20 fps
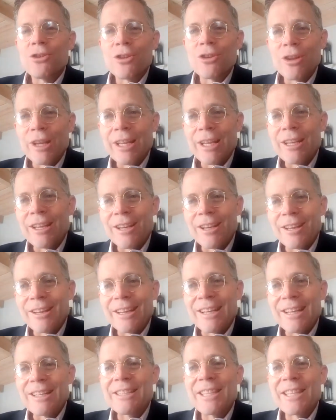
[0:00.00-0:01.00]

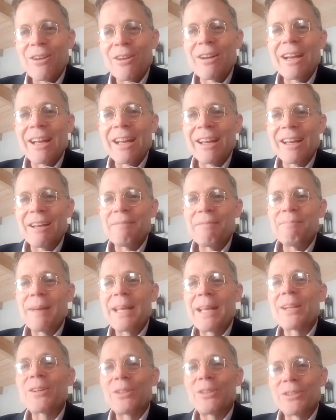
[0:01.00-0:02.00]
is there a, a
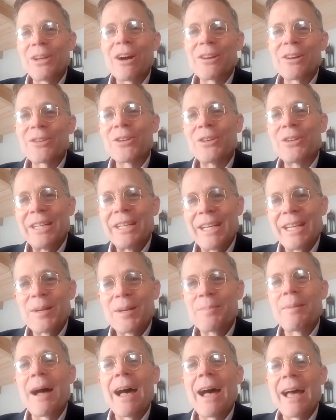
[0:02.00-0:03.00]
medical doctor
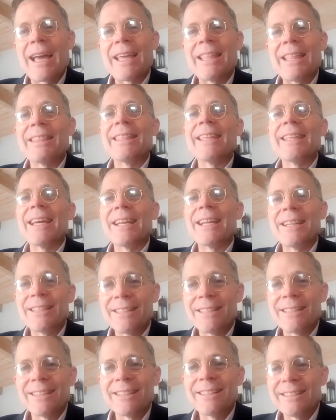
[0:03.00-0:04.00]
nearby that,
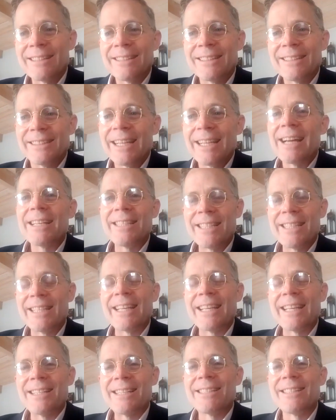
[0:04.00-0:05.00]
uh, that does
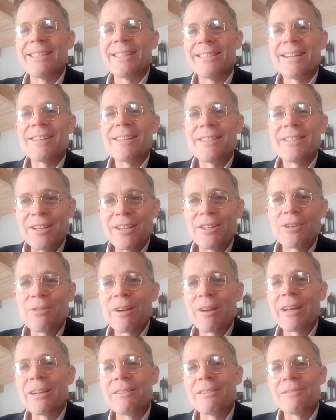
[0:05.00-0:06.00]
this, that does
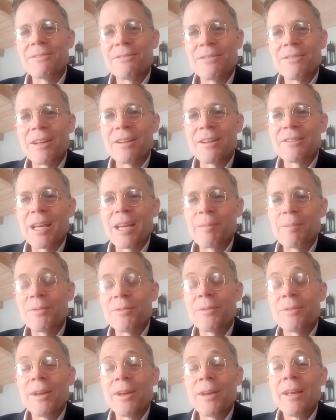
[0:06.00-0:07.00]
integrative uh, type
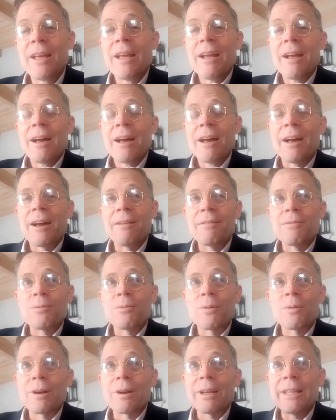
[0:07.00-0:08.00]
of, of
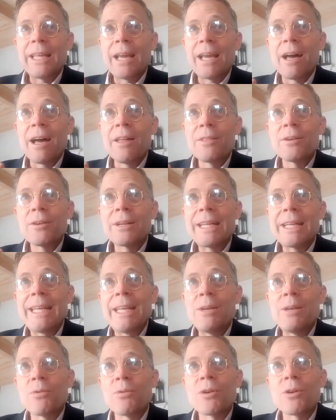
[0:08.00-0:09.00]
work? And the other
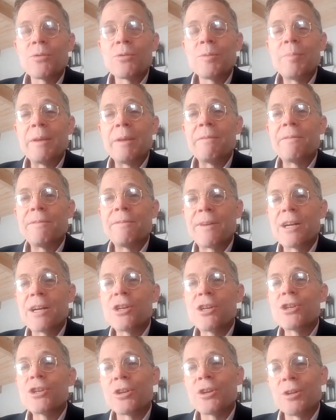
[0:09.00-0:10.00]
keyword would be
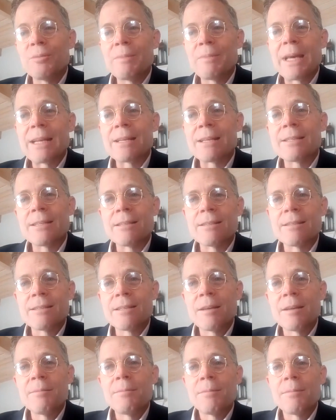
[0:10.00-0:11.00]
functional medicine.
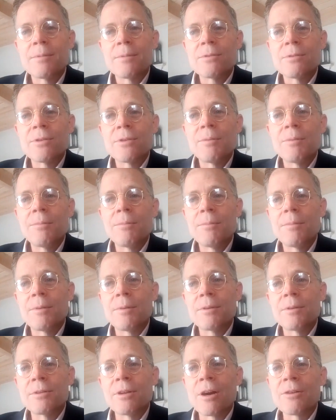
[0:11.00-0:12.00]
Some, some
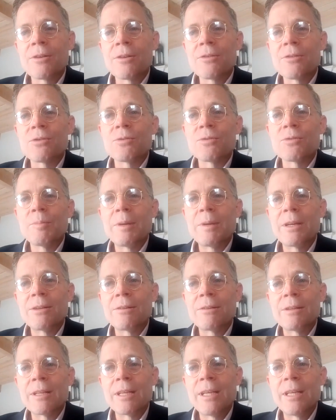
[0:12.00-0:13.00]
doctors will be
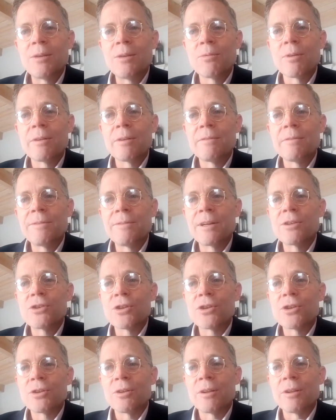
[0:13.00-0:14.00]
under the keyword
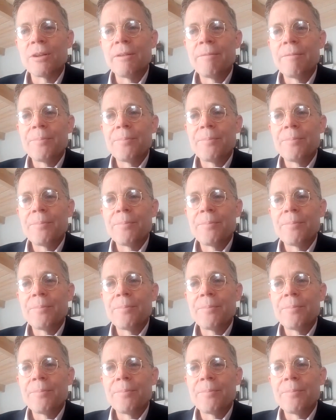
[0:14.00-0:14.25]
functional.